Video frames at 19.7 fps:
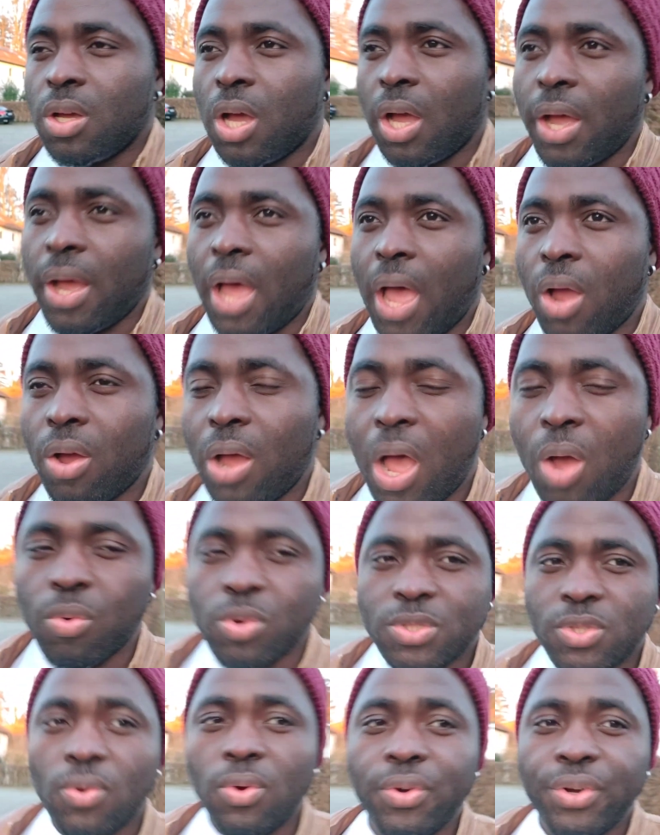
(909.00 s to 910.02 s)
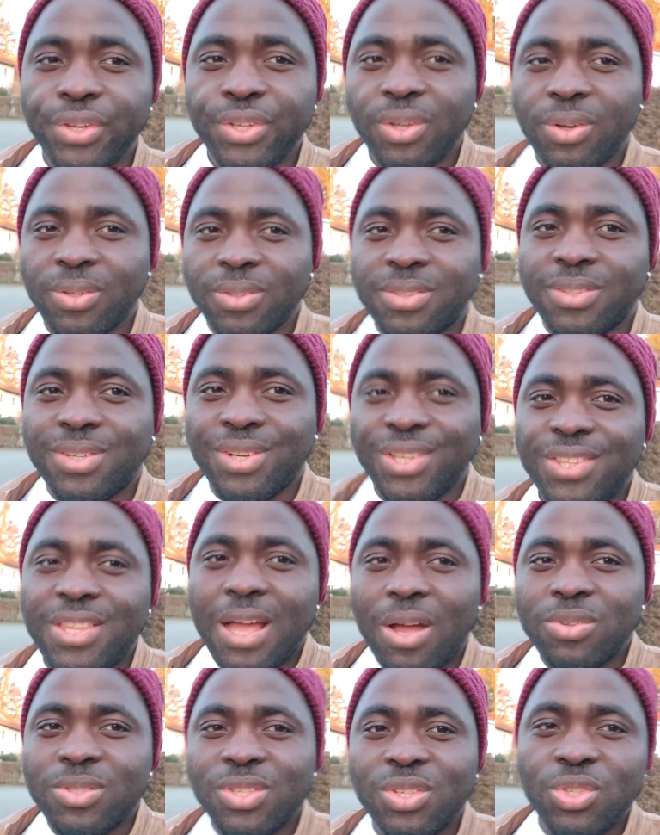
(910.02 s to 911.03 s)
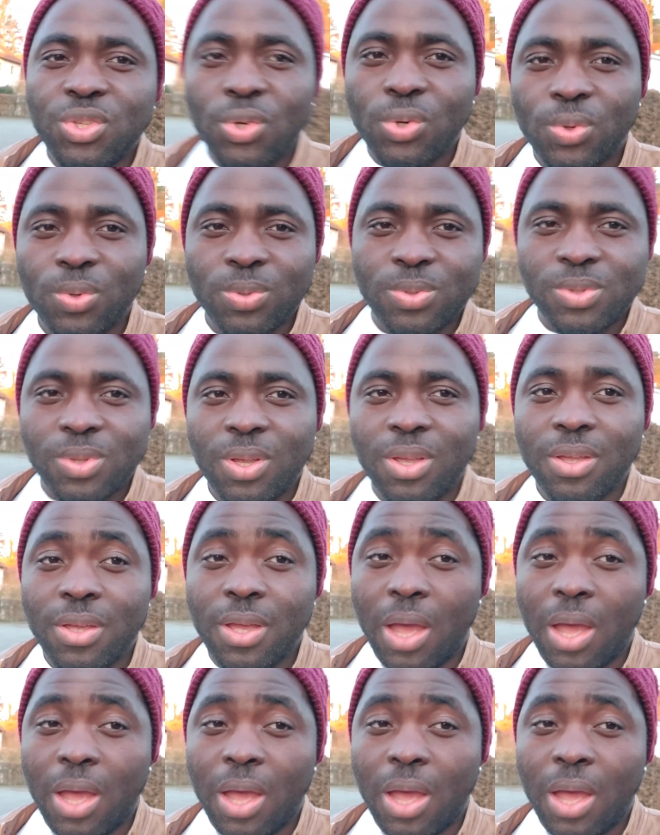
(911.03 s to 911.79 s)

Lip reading: I was already on 3,000 euros.